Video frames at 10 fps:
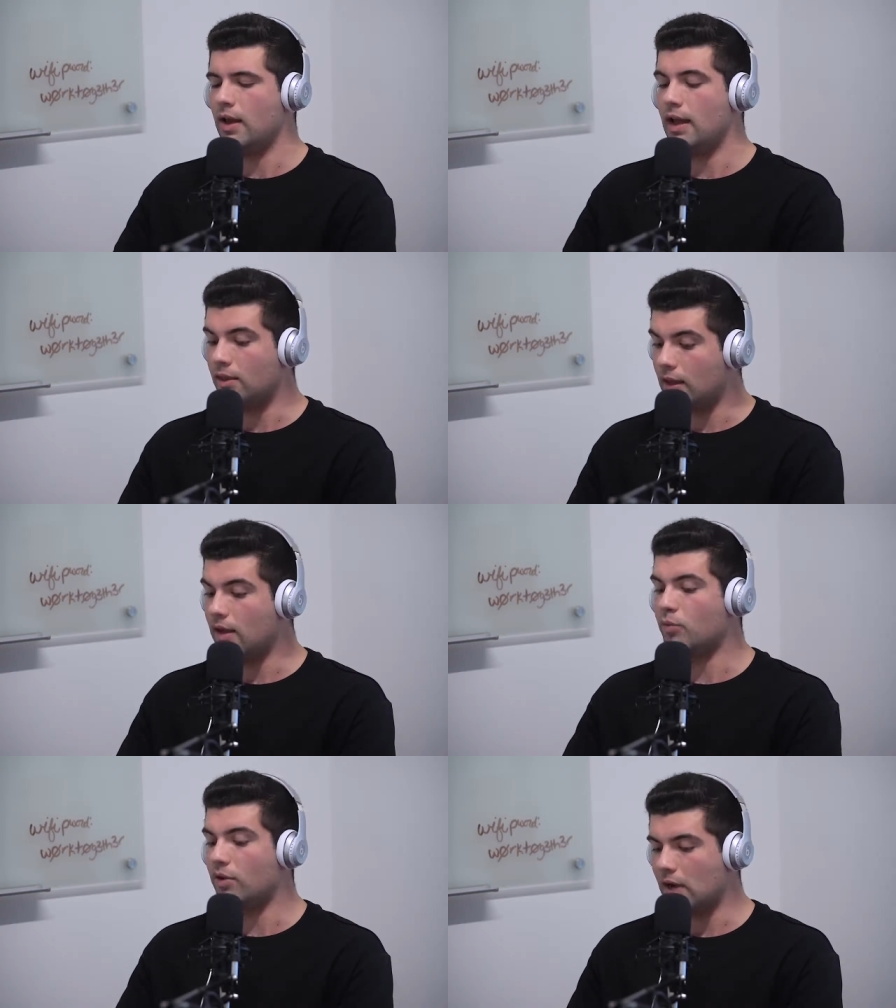And
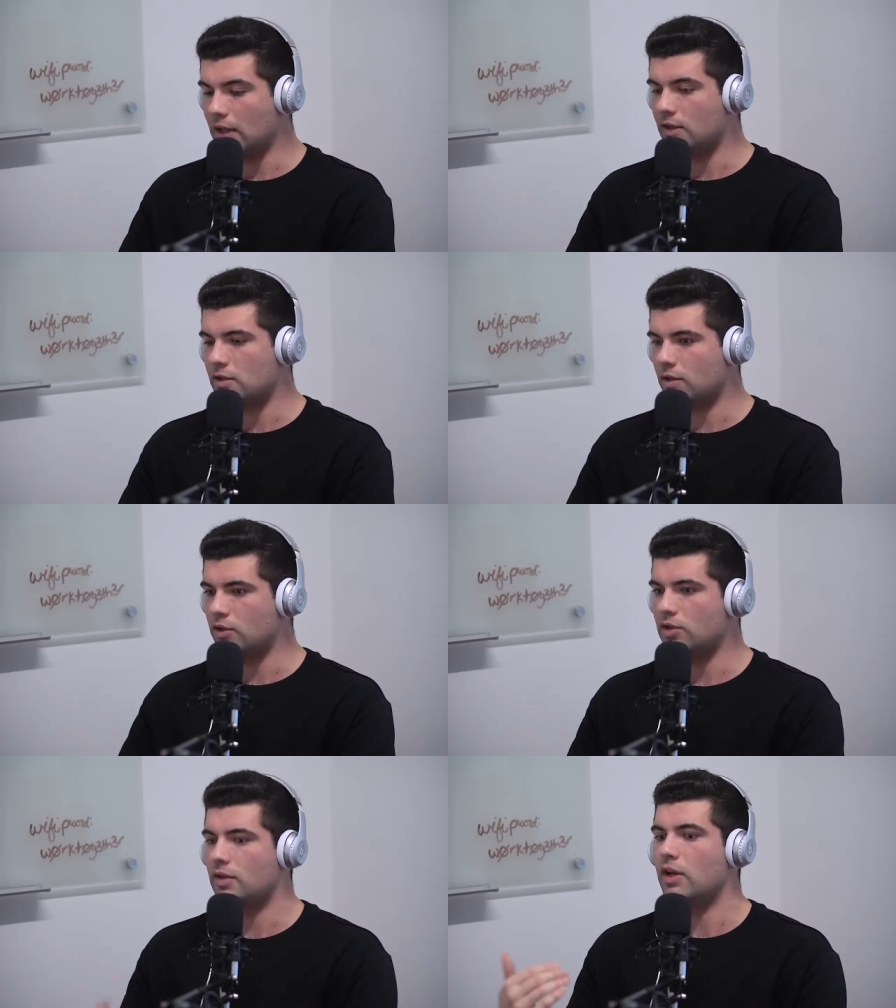then provide the
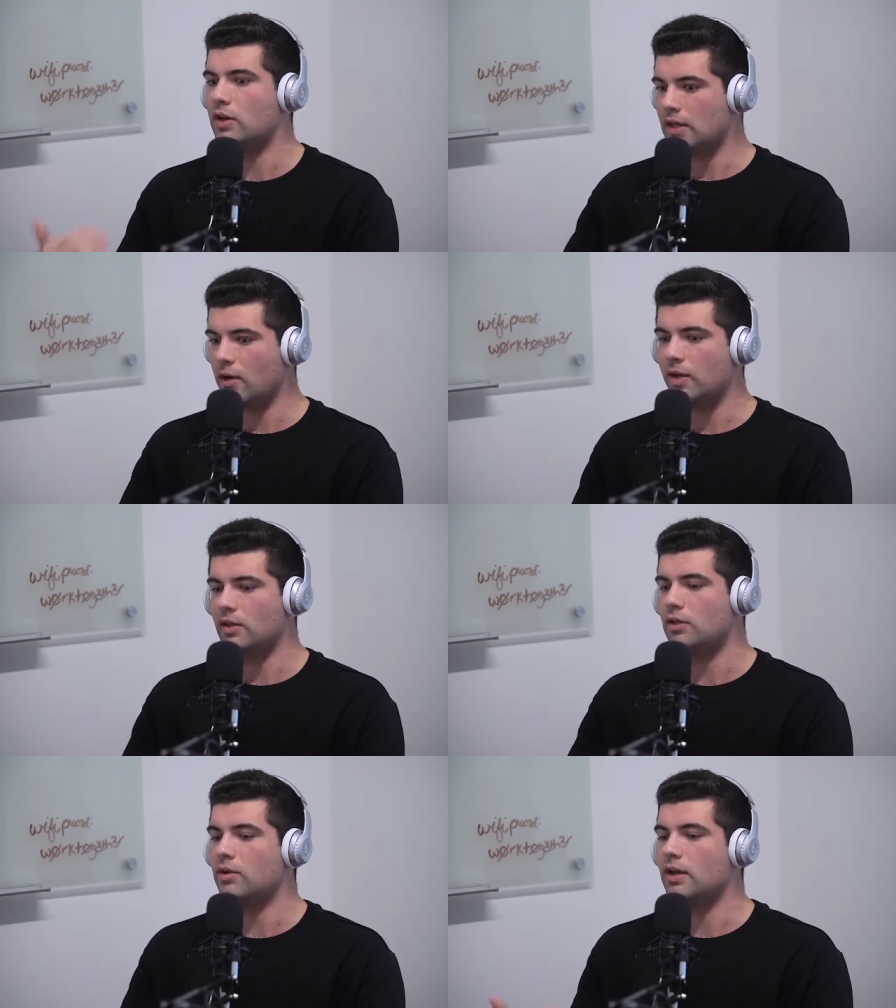solution of here's how we
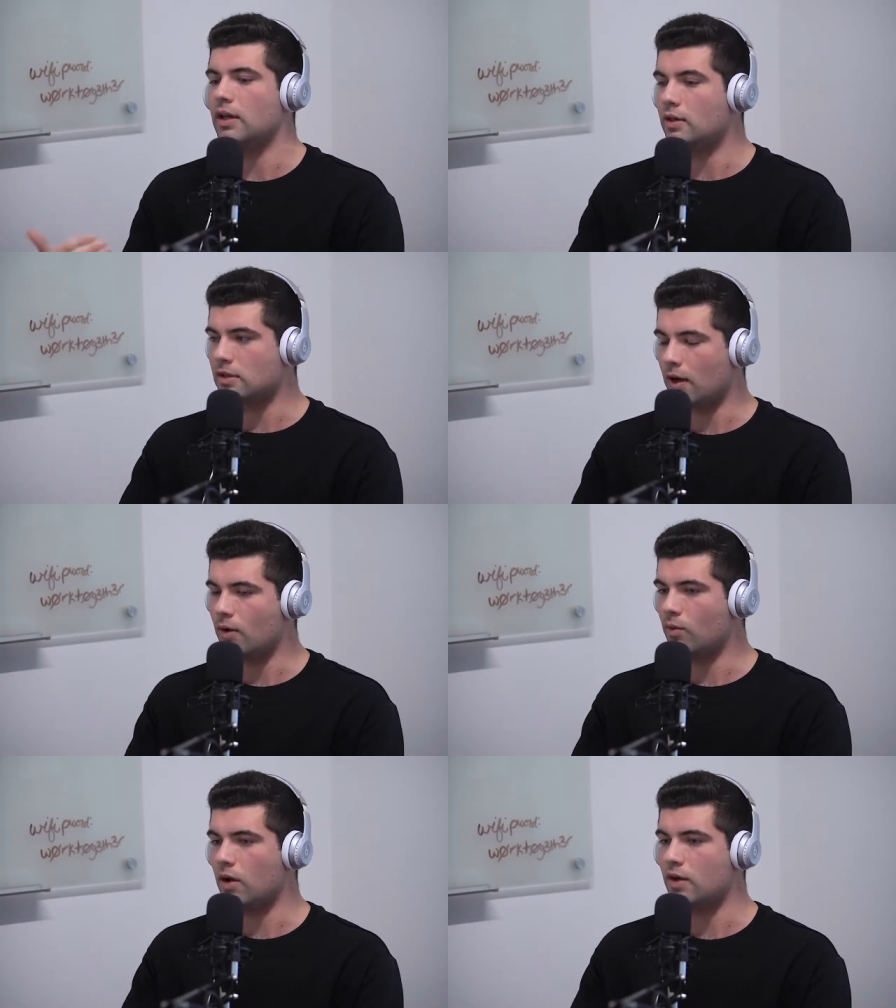can do it, here's how
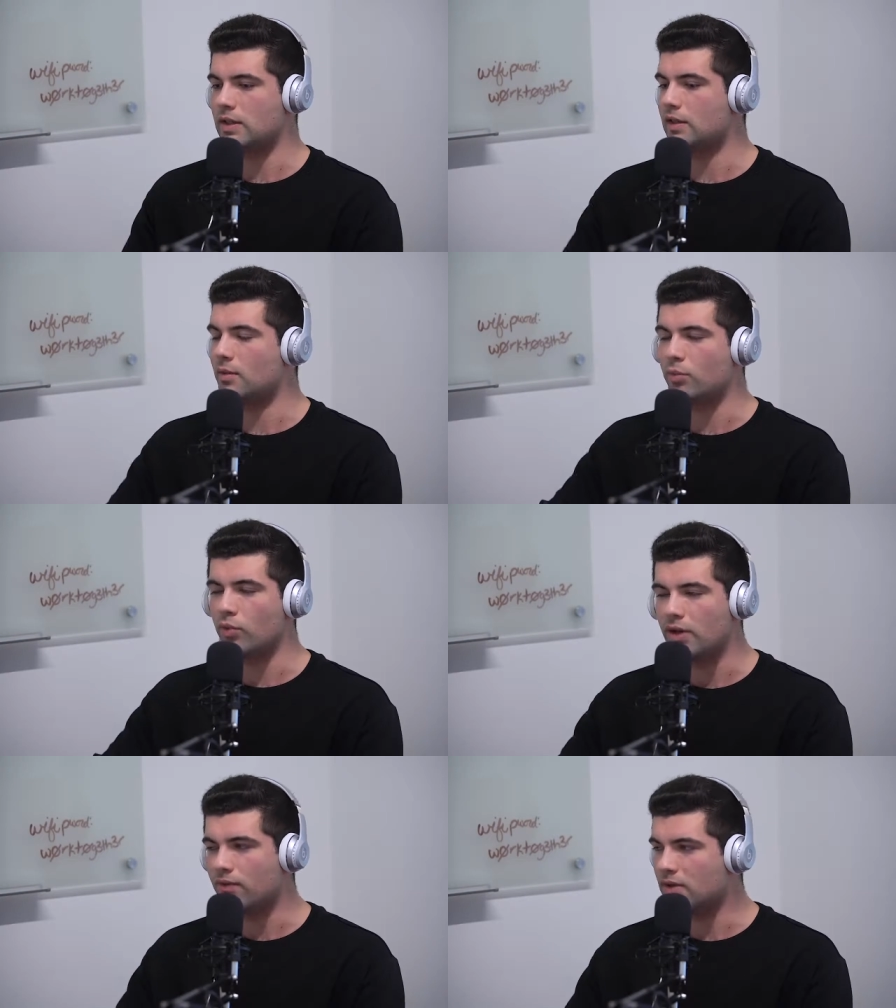it works in the
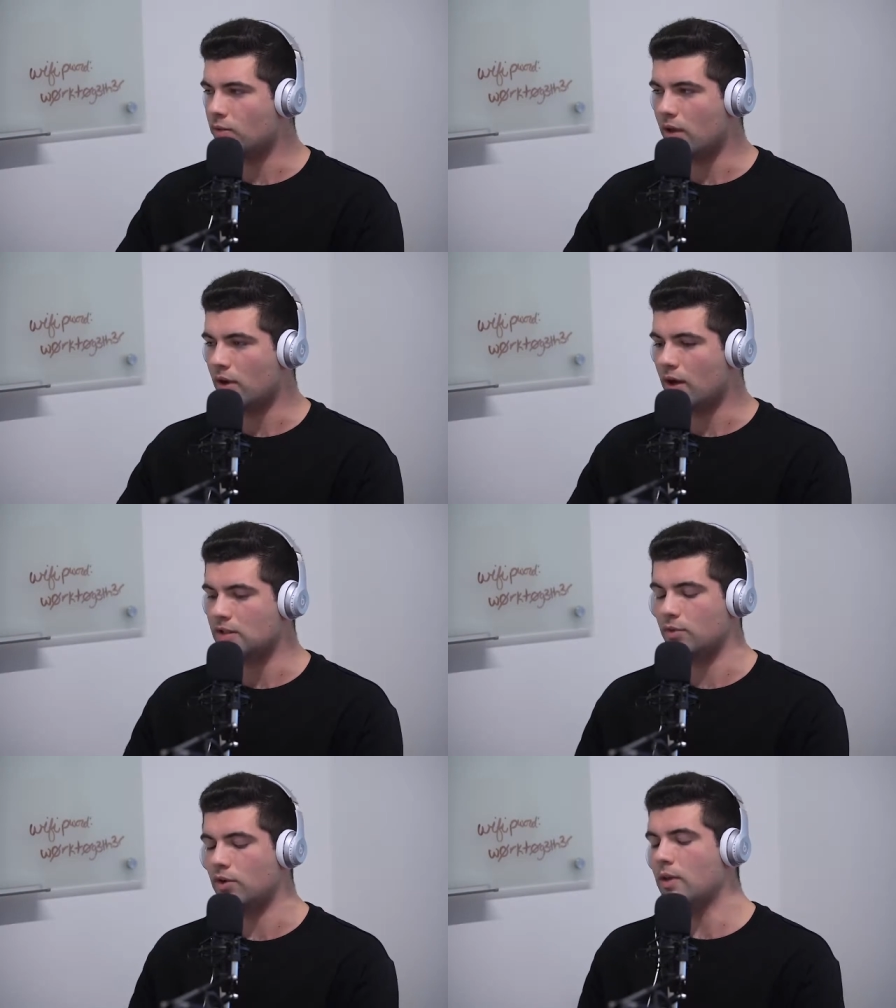briefest way
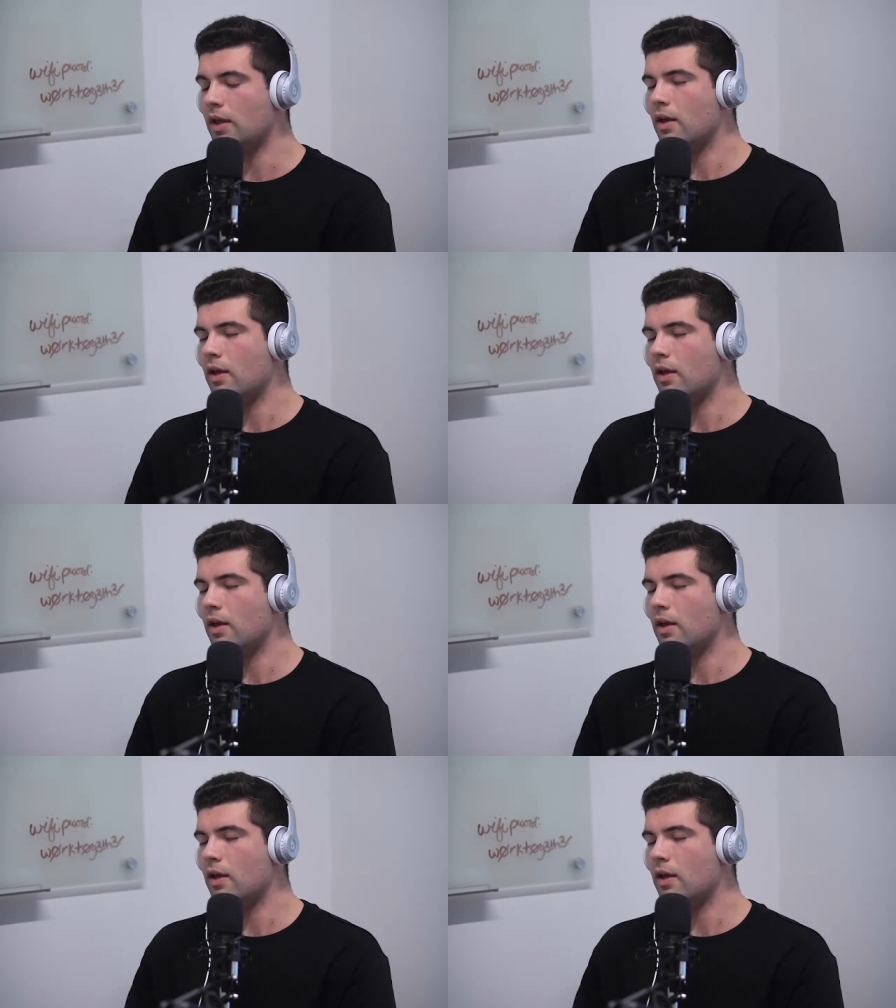possible.